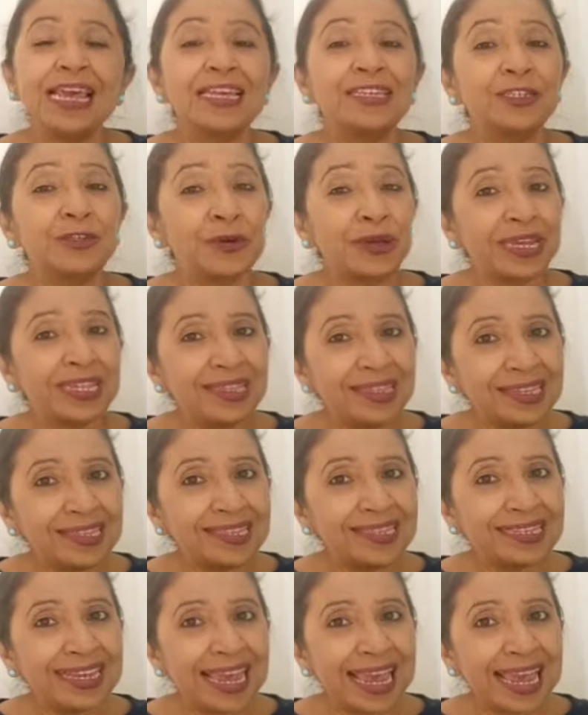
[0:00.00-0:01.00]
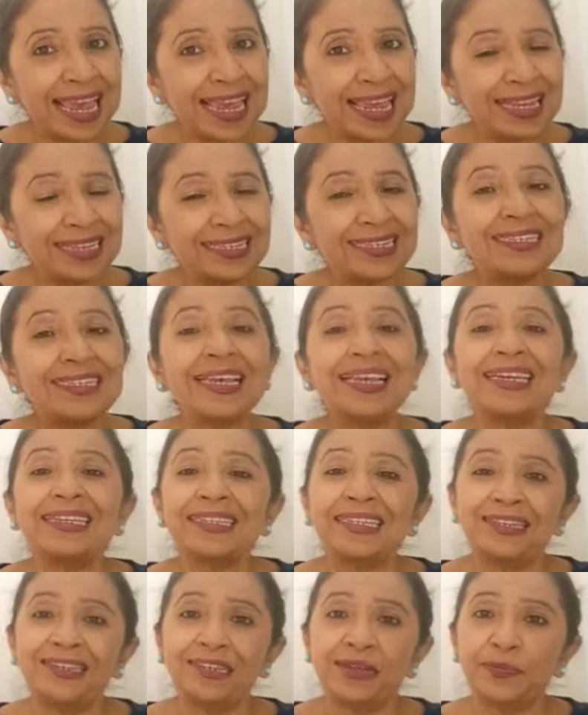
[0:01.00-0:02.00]
So in this case, it
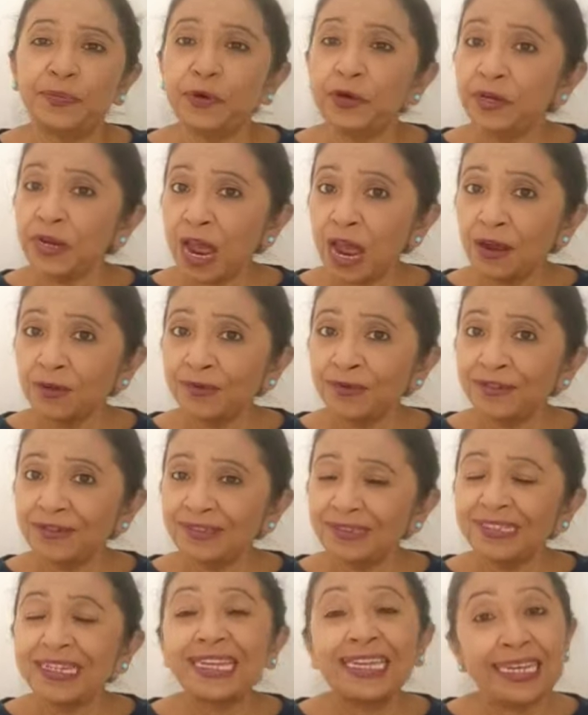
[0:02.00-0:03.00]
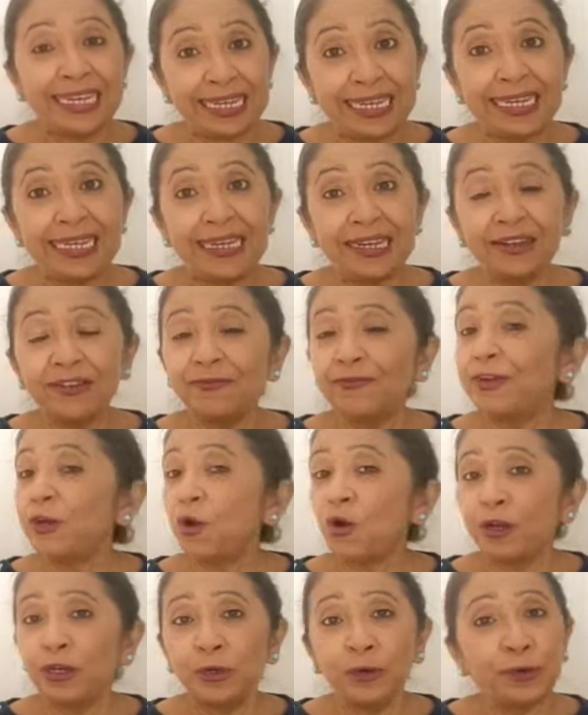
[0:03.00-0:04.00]
is a pronoun. He, we
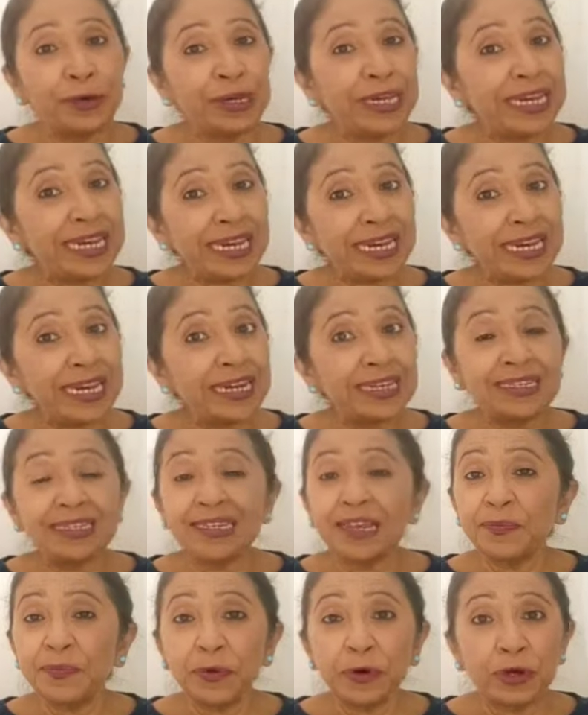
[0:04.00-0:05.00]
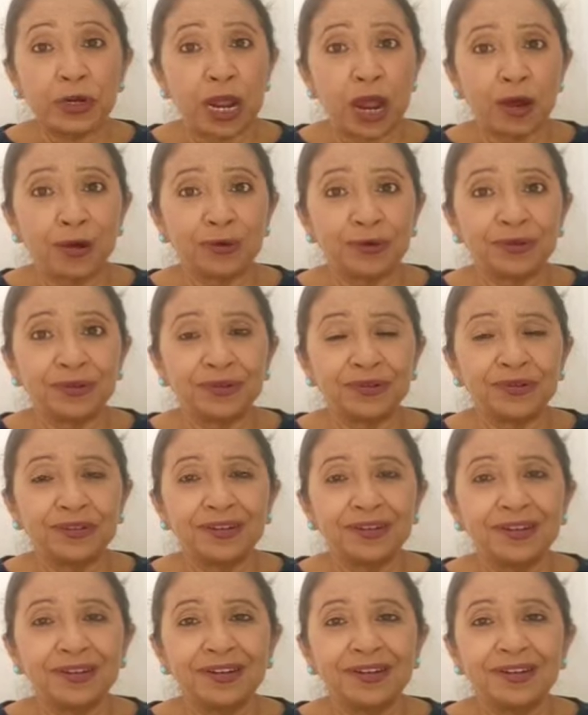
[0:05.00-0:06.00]
all know he is a pronoun.
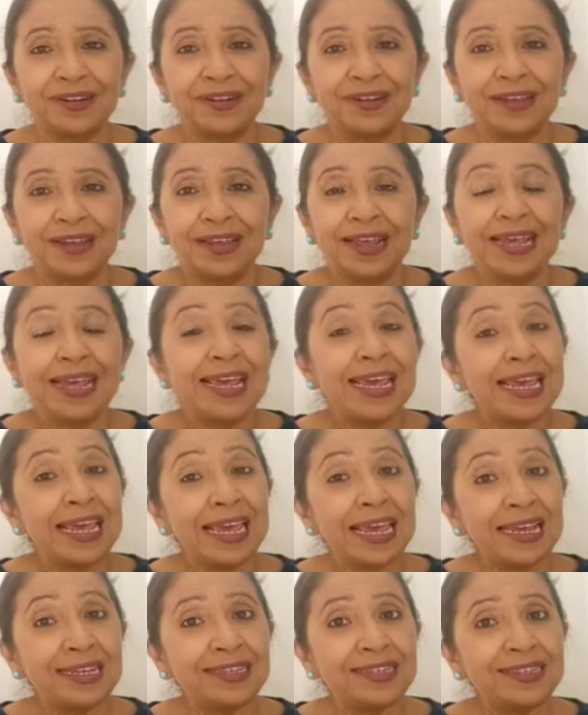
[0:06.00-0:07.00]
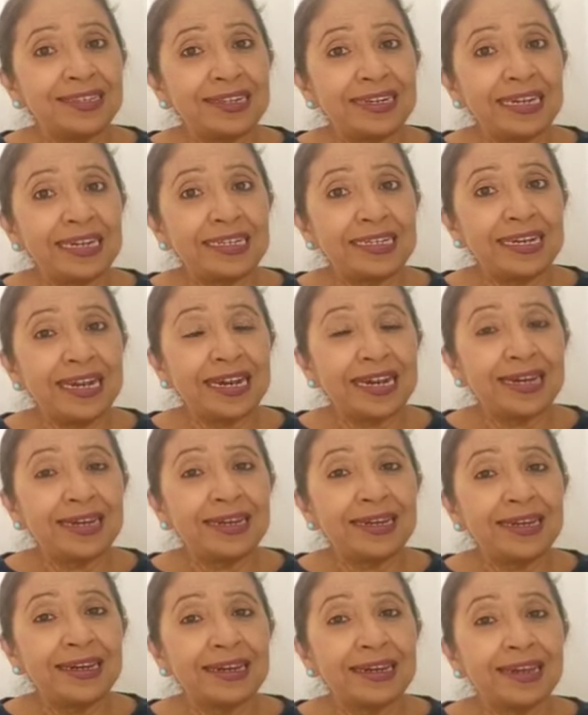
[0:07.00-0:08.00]
Is
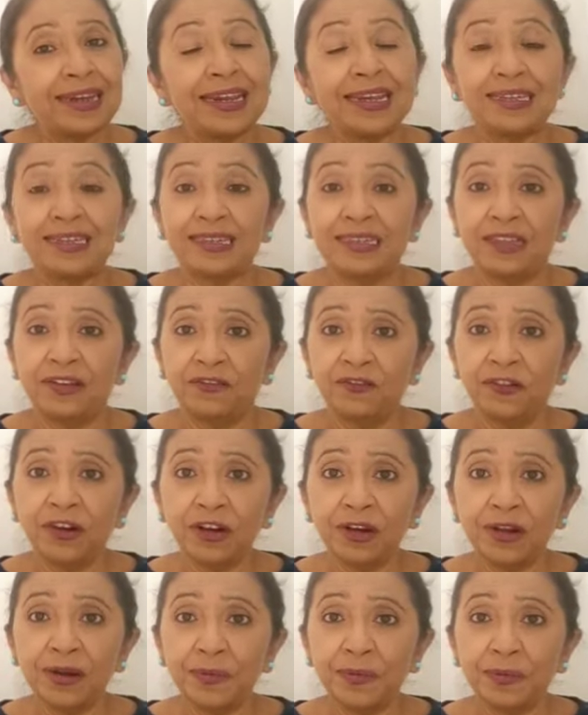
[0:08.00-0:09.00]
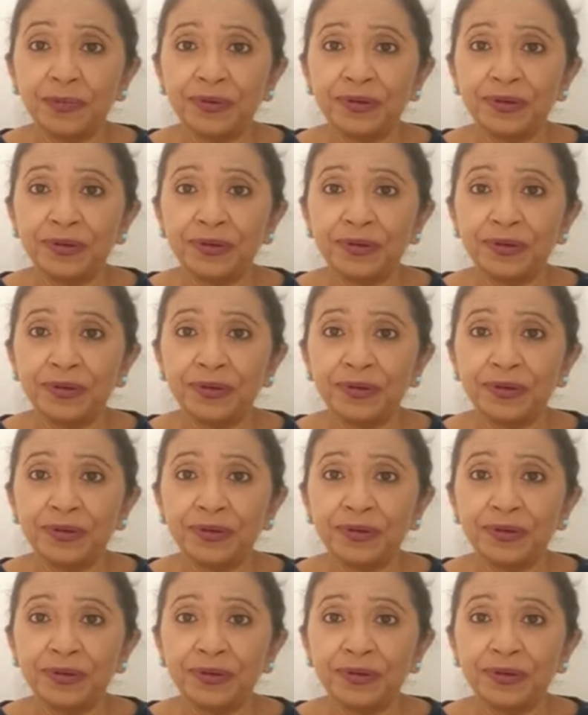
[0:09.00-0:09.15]
reading is the verb.